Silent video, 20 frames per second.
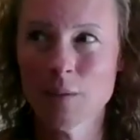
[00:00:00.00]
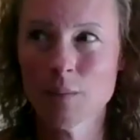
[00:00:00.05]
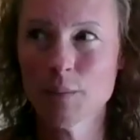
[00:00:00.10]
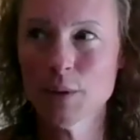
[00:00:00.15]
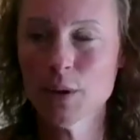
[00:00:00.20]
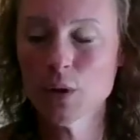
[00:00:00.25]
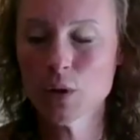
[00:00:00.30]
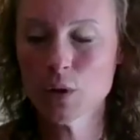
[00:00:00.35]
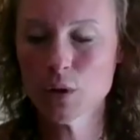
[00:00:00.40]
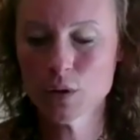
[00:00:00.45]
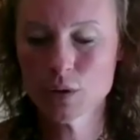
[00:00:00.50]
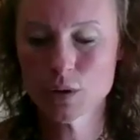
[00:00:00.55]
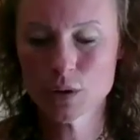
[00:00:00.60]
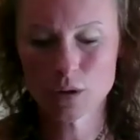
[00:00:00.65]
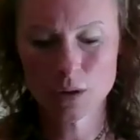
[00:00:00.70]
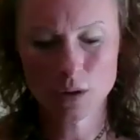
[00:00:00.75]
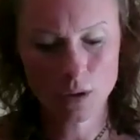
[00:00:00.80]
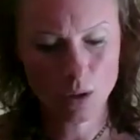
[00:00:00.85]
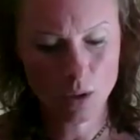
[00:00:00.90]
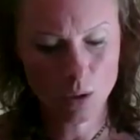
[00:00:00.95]

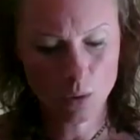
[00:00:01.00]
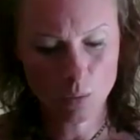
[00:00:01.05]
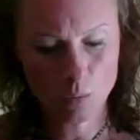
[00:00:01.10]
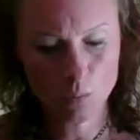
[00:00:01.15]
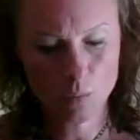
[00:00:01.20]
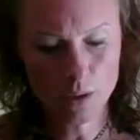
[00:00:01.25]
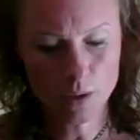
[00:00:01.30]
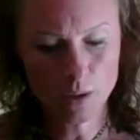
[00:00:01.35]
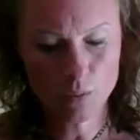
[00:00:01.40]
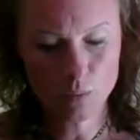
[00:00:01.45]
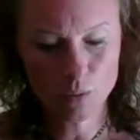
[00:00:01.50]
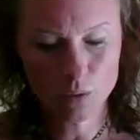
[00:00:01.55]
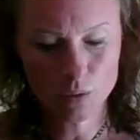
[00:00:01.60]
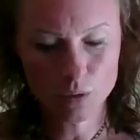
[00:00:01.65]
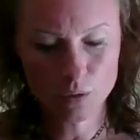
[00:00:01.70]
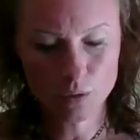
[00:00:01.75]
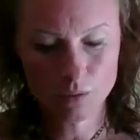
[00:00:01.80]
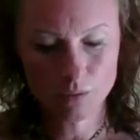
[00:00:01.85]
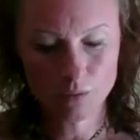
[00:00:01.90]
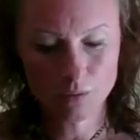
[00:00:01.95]
because we would
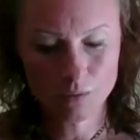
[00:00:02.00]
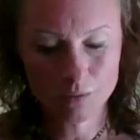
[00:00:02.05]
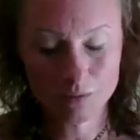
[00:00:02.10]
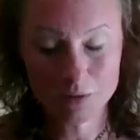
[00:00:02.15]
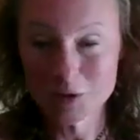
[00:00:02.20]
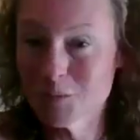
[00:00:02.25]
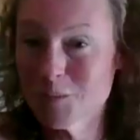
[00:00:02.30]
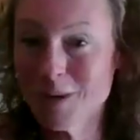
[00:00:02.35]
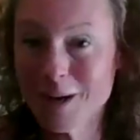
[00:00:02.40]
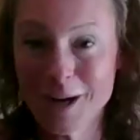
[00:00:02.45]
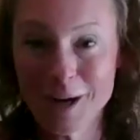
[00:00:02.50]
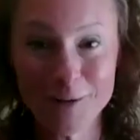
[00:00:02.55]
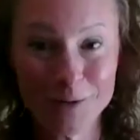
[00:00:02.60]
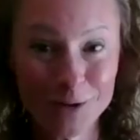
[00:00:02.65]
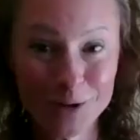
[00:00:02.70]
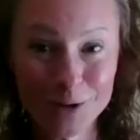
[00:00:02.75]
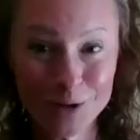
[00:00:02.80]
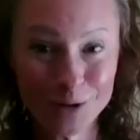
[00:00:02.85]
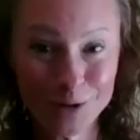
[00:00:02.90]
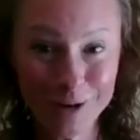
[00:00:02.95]
just be
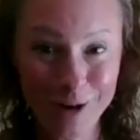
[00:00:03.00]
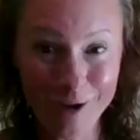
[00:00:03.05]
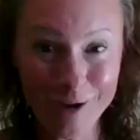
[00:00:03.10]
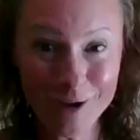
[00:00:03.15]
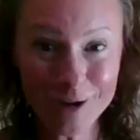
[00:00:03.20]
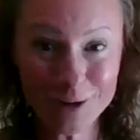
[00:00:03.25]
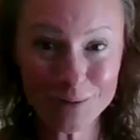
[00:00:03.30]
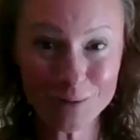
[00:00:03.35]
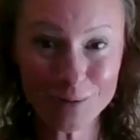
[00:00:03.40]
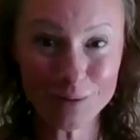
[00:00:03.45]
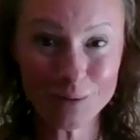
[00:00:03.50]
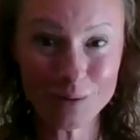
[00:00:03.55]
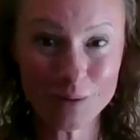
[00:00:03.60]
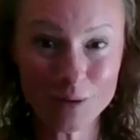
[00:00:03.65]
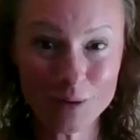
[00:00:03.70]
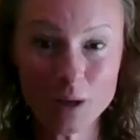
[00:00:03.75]
having a good life